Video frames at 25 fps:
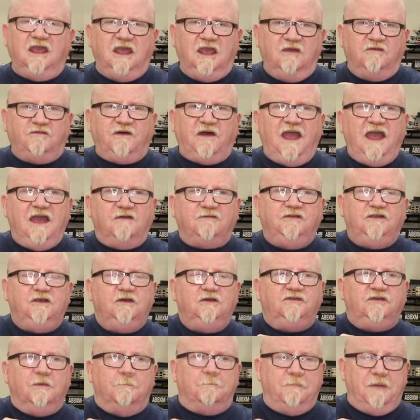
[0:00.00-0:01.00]
if I have to
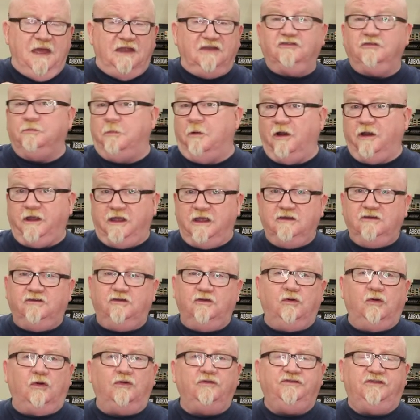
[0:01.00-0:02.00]
use a benchmarking
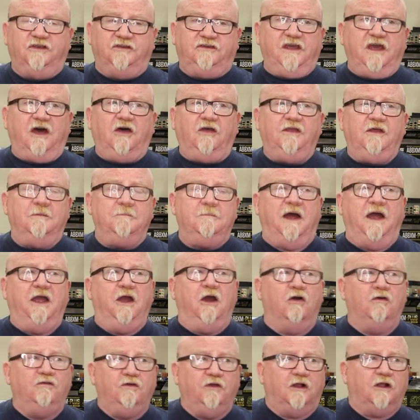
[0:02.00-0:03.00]
tool to tell that my
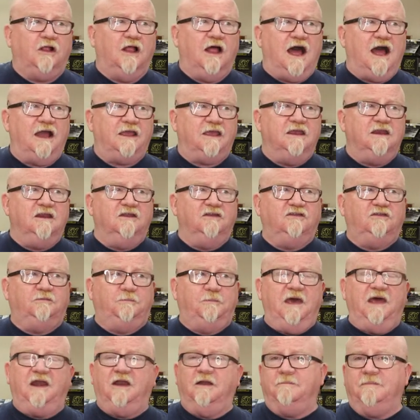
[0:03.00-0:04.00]
overclocking has
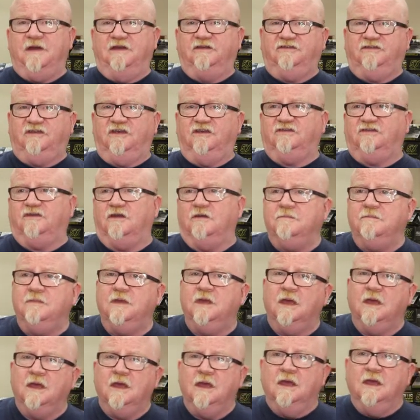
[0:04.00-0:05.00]
sped up my system,
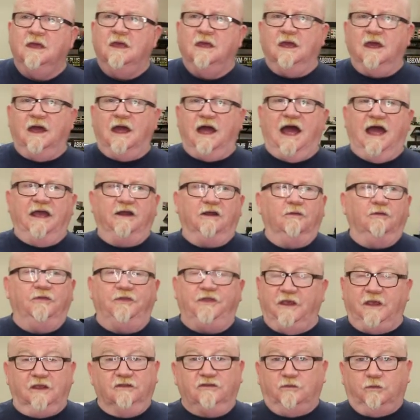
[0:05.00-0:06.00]
I don't
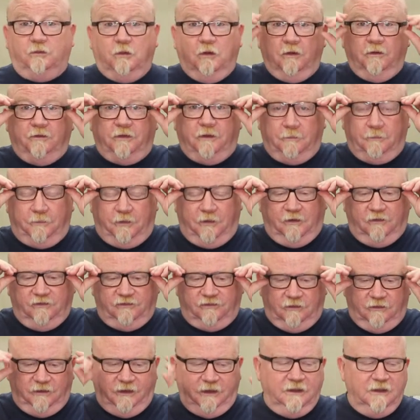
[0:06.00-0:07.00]
think it's worth it
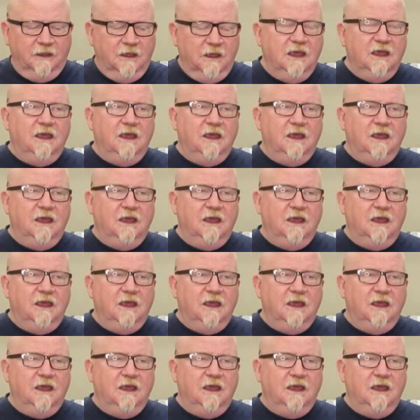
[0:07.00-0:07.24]
personally.